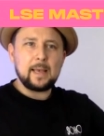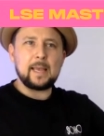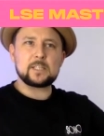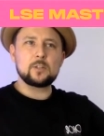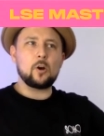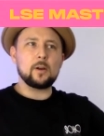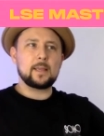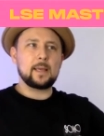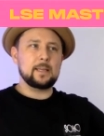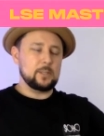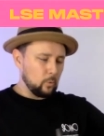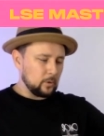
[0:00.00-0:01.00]
It's not
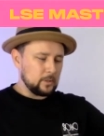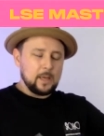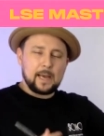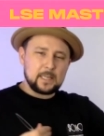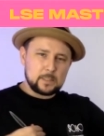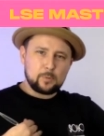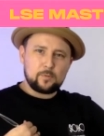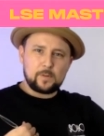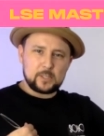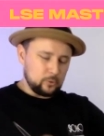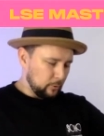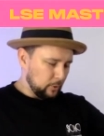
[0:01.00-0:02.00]
okay. You want, as a professional,